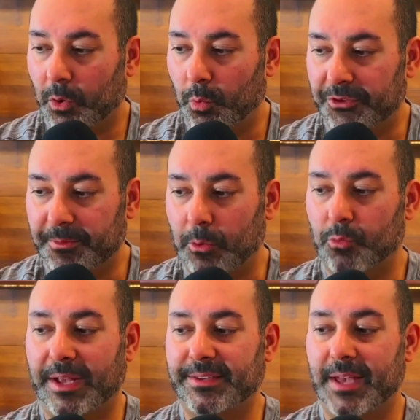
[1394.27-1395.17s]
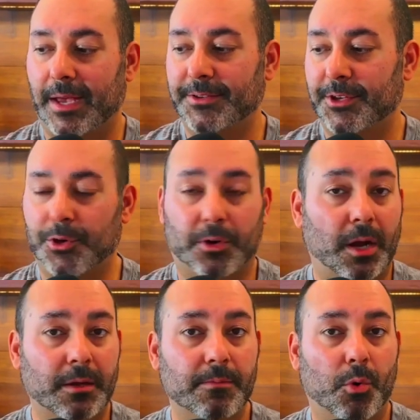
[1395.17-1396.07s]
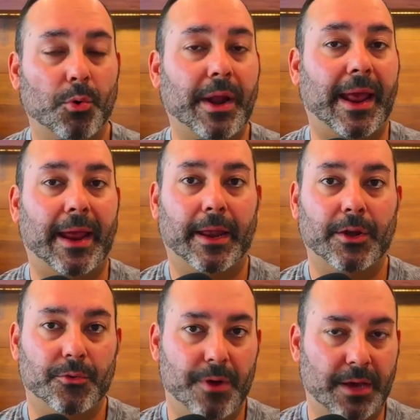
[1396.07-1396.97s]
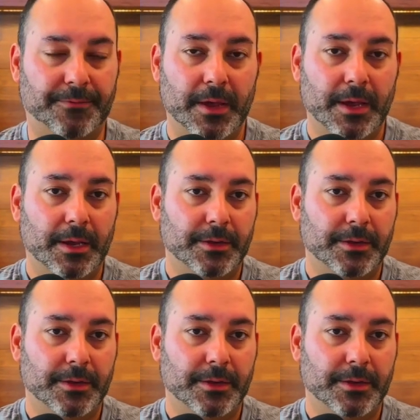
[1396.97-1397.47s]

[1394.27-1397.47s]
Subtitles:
was about right sizing your cutting board and your knife.